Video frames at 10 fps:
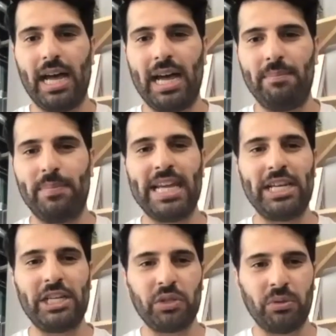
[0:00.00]

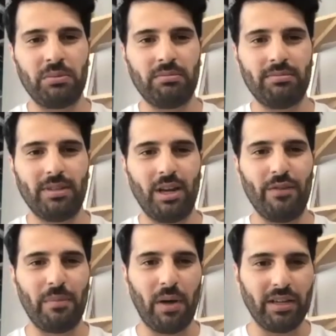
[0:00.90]
potential
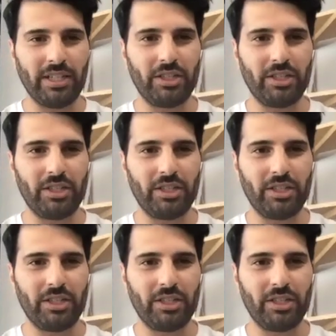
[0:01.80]
over polish.